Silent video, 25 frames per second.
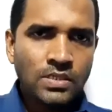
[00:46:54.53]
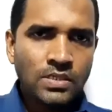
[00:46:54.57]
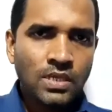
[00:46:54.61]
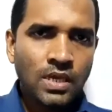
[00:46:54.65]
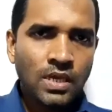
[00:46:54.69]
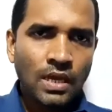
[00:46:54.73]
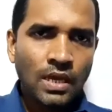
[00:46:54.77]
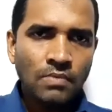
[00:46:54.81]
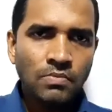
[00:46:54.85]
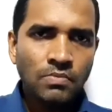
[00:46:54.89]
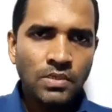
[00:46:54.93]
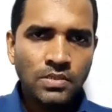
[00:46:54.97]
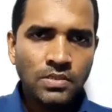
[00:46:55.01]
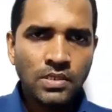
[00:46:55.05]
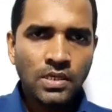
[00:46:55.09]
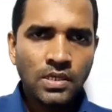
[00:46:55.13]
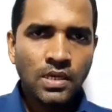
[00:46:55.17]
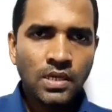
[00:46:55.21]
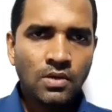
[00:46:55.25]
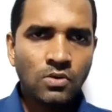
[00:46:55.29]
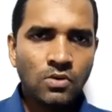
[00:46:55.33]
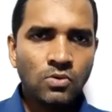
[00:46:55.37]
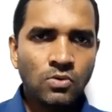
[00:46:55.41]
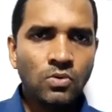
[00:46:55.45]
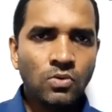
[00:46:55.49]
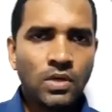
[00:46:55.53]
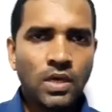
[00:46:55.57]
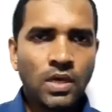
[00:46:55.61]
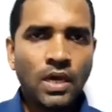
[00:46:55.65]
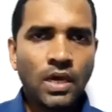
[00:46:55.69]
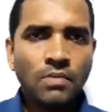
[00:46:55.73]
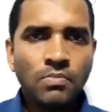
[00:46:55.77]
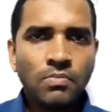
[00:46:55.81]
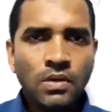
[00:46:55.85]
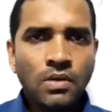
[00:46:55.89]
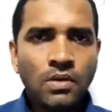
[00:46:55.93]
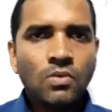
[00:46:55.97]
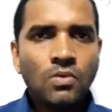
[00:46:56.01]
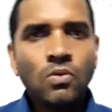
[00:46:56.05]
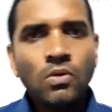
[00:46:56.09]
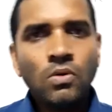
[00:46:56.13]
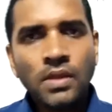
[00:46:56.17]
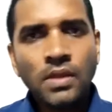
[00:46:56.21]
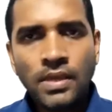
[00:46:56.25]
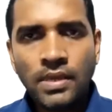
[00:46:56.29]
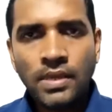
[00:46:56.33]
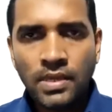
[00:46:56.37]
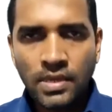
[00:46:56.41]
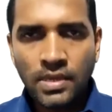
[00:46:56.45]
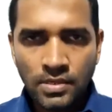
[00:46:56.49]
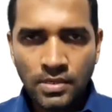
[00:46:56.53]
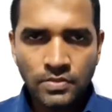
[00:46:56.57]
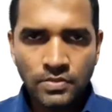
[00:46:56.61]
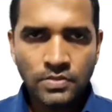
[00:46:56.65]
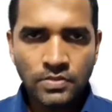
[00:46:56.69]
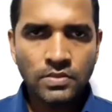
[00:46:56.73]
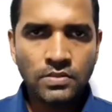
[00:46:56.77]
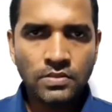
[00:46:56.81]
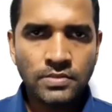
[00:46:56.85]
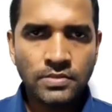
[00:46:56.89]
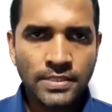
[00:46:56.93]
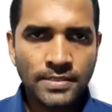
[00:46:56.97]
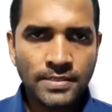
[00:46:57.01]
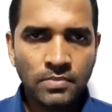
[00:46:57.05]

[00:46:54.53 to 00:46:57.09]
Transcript: can be taken or can be called keys.